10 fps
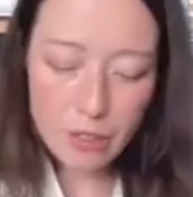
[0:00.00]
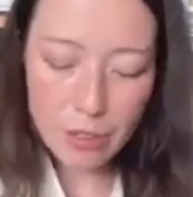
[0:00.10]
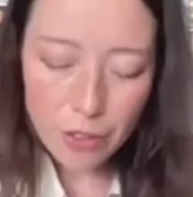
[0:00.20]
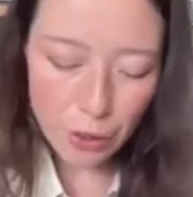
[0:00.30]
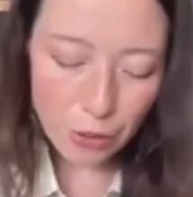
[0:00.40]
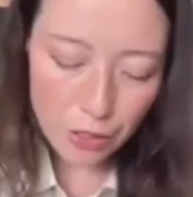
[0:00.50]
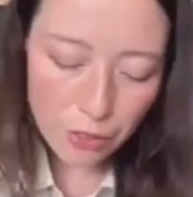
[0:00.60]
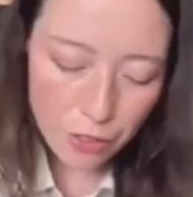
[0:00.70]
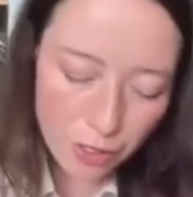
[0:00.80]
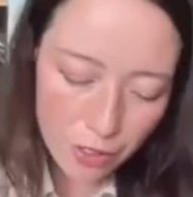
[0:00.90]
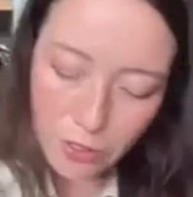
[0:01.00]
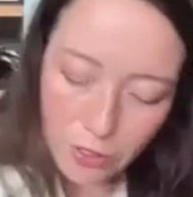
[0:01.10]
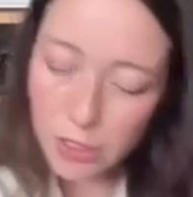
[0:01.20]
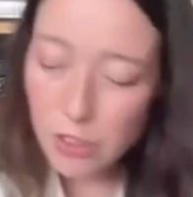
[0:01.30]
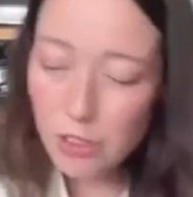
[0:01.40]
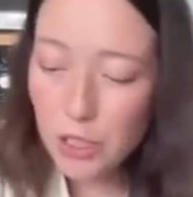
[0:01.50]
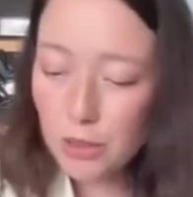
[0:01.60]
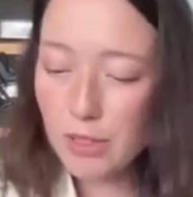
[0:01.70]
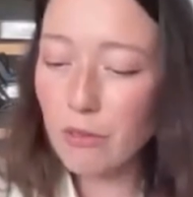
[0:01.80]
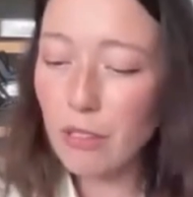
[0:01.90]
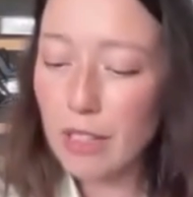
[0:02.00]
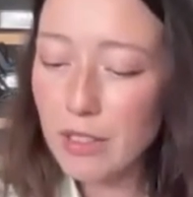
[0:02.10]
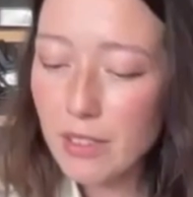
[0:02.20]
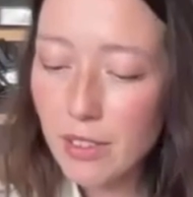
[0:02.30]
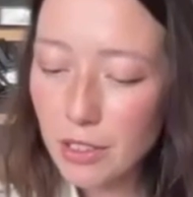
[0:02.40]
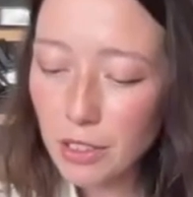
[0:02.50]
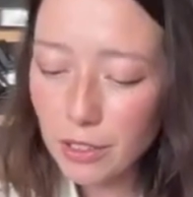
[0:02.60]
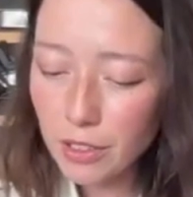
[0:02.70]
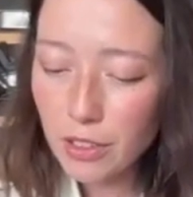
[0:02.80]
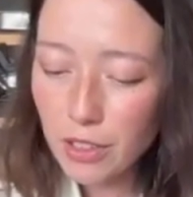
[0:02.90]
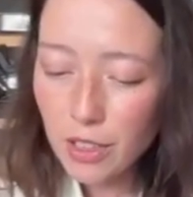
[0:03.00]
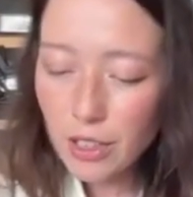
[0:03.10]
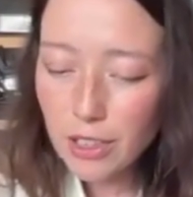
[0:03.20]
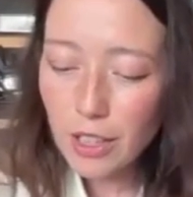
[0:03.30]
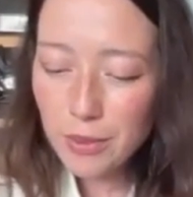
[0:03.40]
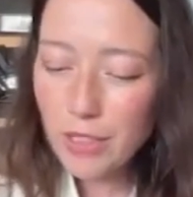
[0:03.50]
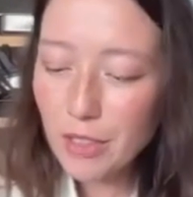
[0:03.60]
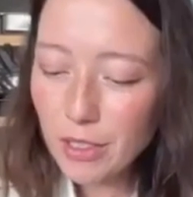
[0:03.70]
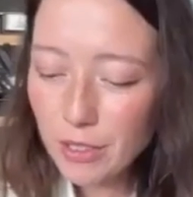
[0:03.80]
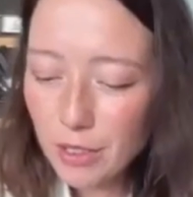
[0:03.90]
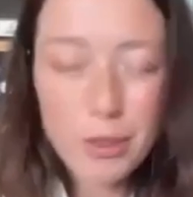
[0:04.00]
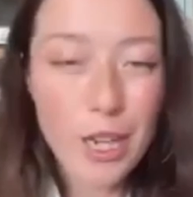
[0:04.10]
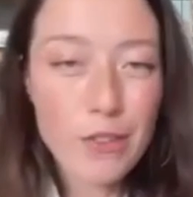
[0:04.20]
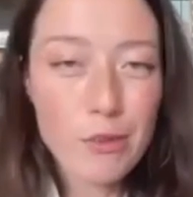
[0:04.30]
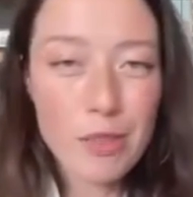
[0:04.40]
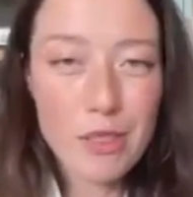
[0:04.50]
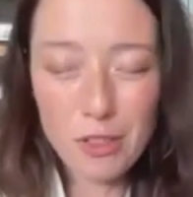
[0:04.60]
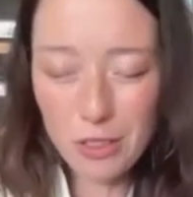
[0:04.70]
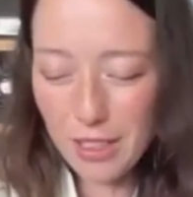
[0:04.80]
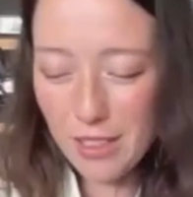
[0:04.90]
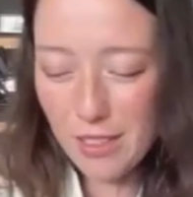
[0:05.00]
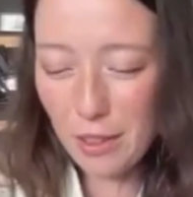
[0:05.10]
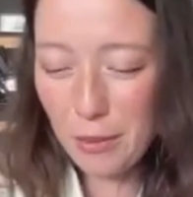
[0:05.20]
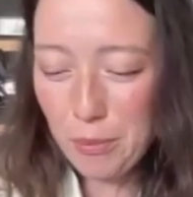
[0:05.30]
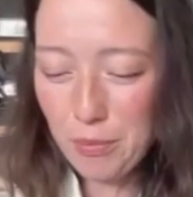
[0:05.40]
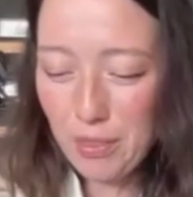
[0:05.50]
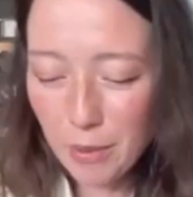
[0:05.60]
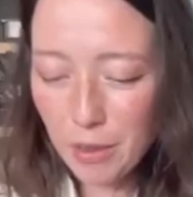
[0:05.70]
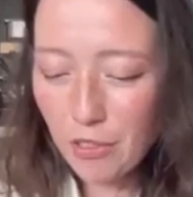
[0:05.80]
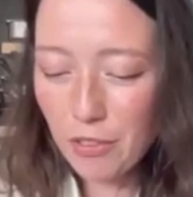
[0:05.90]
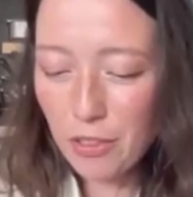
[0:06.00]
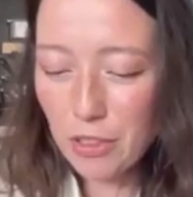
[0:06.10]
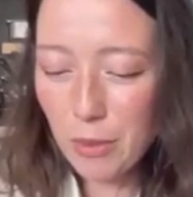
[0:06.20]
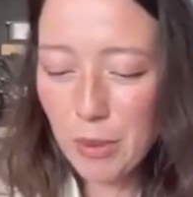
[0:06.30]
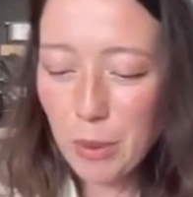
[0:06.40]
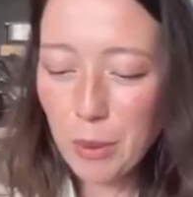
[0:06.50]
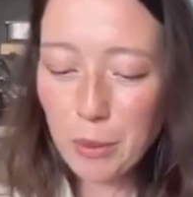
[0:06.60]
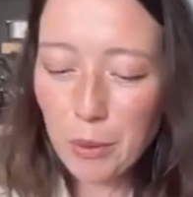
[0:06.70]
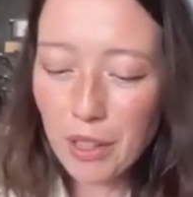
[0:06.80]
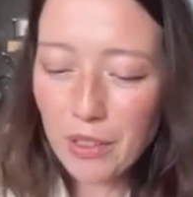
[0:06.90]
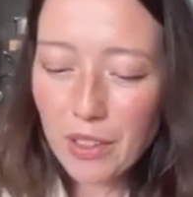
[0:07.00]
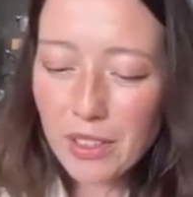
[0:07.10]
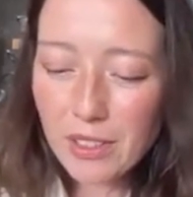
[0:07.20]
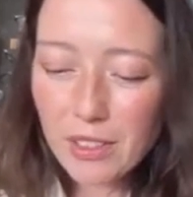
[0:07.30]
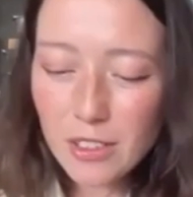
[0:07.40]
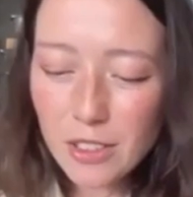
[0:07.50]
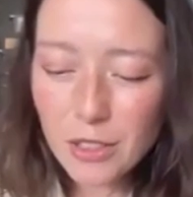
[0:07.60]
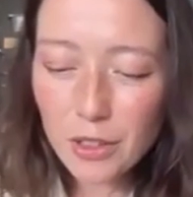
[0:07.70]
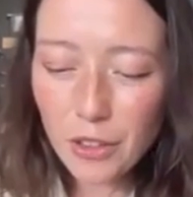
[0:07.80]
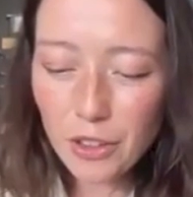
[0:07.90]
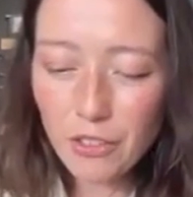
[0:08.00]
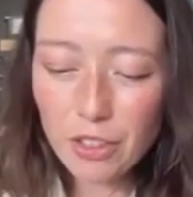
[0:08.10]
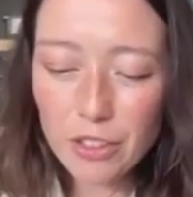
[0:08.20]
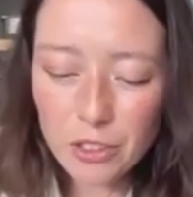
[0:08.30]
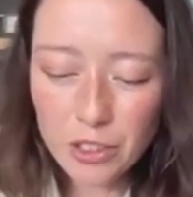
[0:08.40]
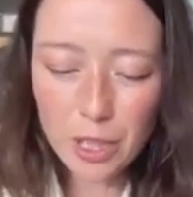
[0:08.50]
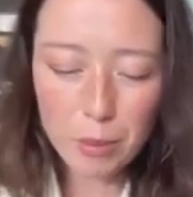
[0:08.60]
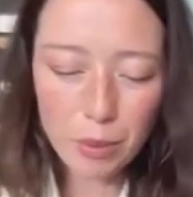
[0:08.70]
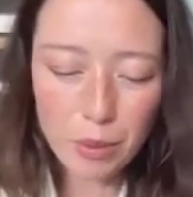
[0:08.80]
if it's just you and some friends, you can leave it kind of a mystery. So I'm gonna fill maybe one more of these and do another fun shape.